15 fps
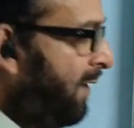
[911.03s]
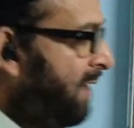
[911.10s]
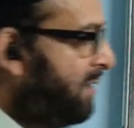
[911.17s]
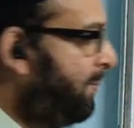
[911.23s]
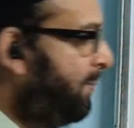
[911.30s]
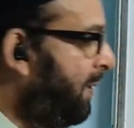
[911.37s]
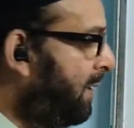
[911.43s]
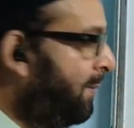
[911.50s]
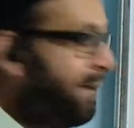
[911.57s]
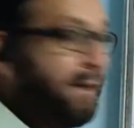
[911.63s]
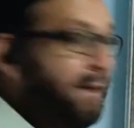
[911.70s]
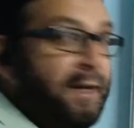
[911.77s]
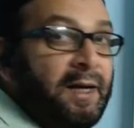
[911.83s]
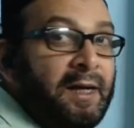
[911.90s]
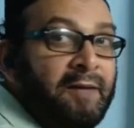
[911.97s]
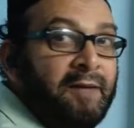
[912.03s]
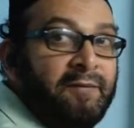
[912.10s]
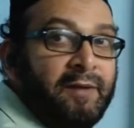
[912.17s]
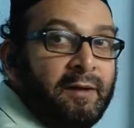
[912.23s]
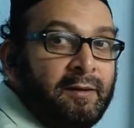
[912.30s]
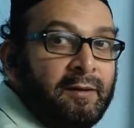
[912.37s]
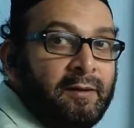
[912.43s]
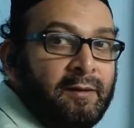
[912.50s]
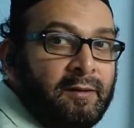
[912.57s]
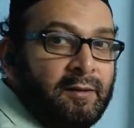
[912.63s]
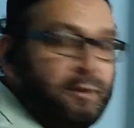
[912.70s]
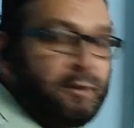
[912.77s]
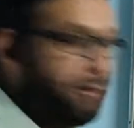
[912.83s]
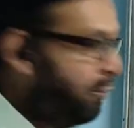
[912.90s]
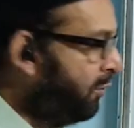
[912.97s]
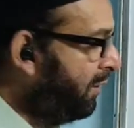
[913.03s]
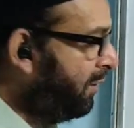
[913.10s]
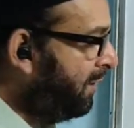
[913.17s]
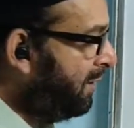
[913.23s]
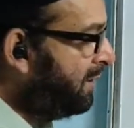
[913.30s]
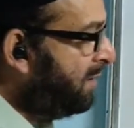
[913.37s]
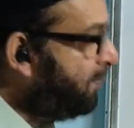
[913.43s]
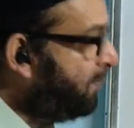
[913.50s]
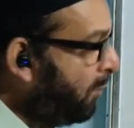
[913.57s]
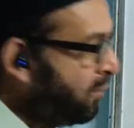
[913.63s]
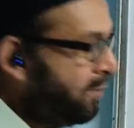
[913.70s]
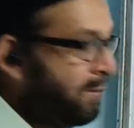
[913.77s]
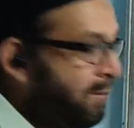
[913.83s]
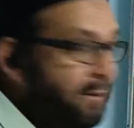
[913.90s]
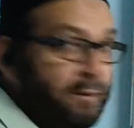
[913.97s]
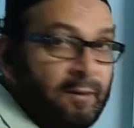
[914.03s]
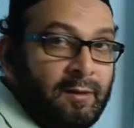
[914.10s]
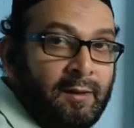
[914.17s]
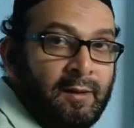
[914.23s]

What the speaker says: of A is becoming negative here. Do you think is it possible?